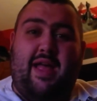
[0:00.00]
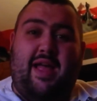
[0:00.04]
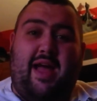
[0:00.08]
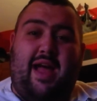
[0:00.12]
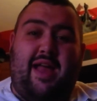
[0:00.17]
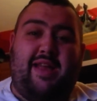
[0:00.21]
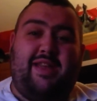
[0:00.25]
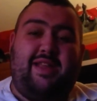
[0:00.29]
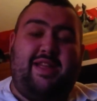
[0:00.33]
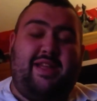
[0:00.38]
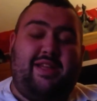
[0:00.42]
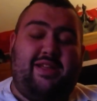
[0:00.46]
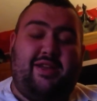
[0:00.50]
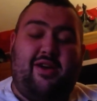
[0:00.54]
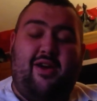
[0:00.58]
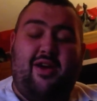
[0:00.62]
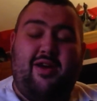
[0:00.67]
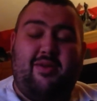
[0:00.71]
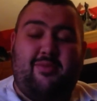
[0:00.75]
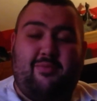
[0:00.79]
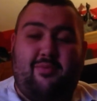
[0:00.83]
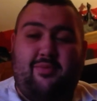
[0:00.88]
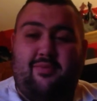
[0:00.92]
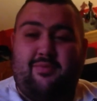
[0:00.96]
And the
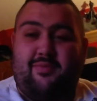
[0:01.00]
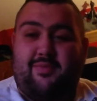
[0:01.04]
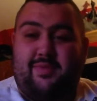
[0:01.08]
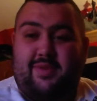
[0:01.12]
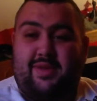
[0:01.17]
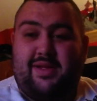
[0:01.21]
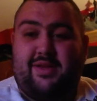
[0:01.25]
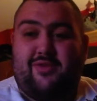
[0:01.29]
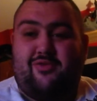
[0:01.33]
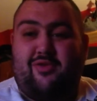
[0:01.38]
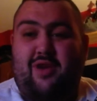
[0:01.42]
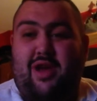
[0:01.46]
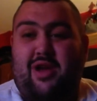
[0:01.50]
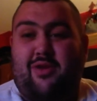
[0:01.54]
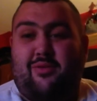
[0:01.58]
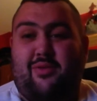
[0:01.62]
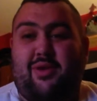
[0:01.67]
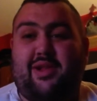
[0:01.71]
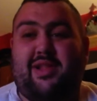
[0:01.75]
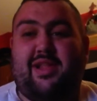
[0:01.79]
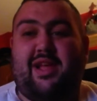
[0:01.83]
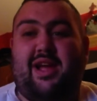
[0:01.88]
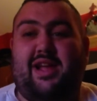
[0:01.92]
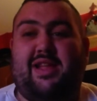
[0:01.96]
entire trailer
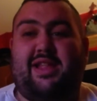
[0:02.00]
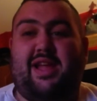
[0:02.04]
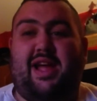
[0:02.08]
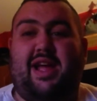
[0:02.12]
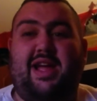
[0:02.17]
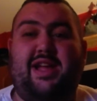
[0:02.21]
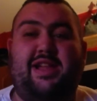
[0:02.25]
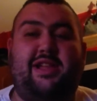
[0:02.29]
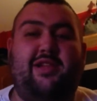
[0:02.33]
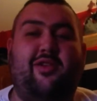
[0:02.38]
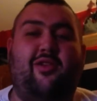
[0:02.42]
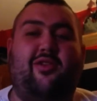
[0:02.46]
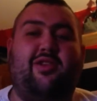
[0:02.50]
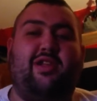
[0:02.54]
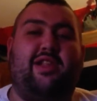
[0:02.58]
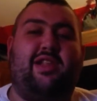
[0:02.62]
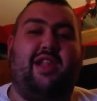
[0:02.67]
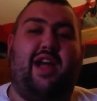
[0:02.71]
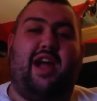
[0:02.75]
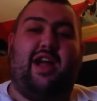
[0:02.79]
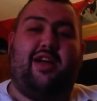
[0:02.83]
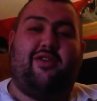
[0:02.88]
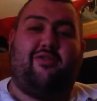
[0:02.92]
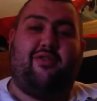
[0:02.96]
was like that. It showed a
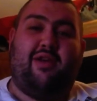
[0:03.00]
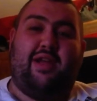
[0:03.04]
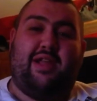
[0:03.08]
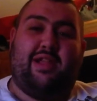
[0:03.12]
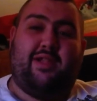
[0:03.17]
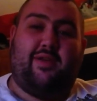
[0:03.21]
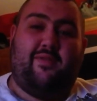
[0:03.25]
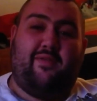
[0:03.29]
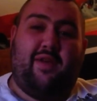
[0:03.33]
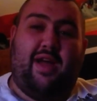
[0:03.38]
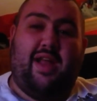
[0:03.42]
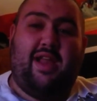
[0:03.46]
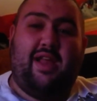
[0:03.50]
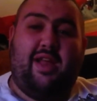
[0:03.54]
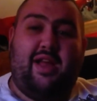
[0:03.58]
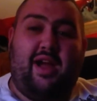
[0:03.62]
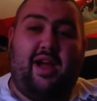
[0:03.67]
lot of great stuff, and I